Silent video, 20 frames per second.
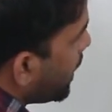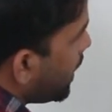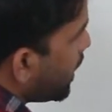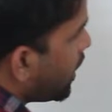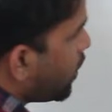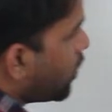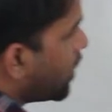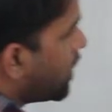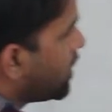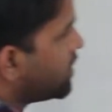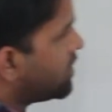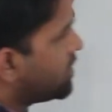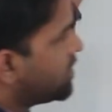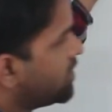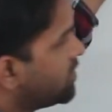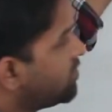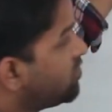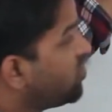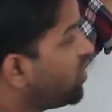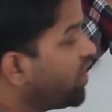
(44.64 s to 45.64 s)

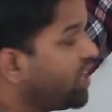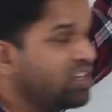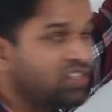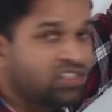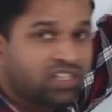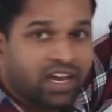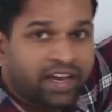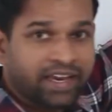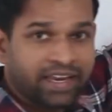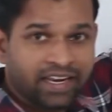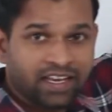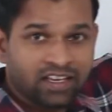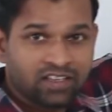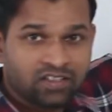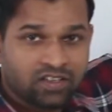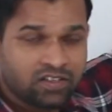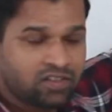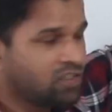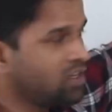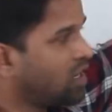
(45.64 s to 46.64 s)
equals 3 sine
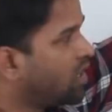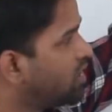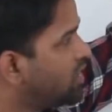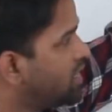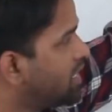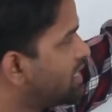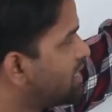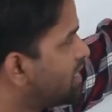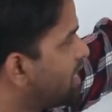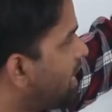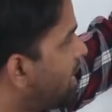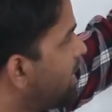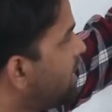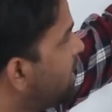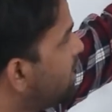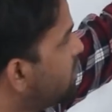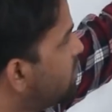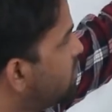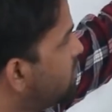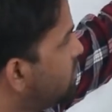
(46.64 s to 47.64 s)
x. It's not just sine
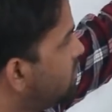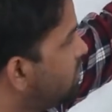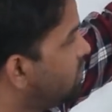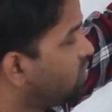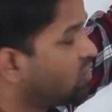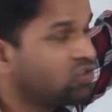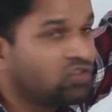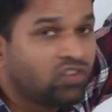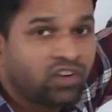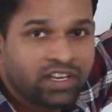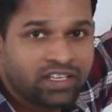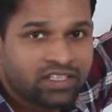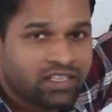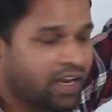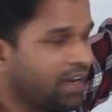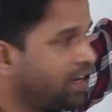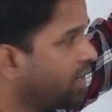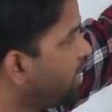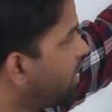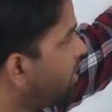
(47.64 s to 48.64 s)
x, it's 3
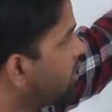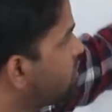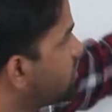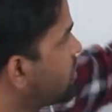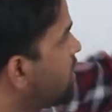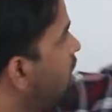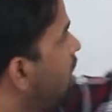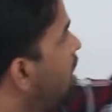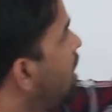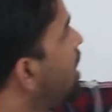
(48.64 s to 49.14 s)
sine x.